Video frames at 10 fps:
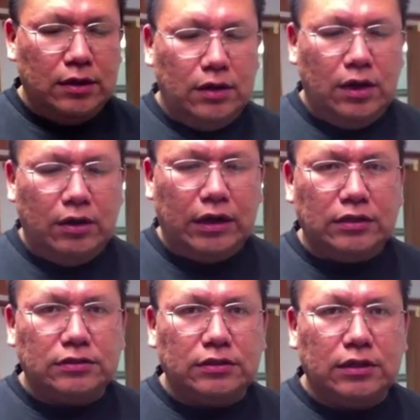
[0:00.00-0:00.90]
Alright,
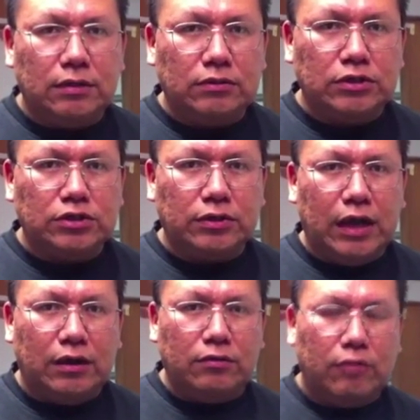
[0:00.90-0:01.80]
I'm going to show you
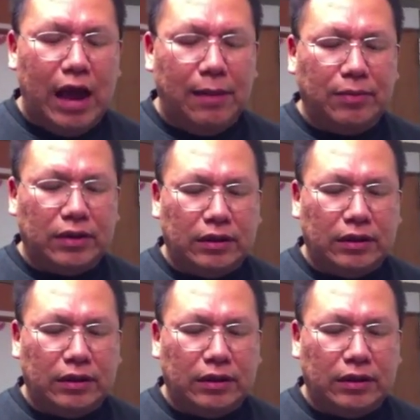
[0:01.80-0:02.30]
how to wrap it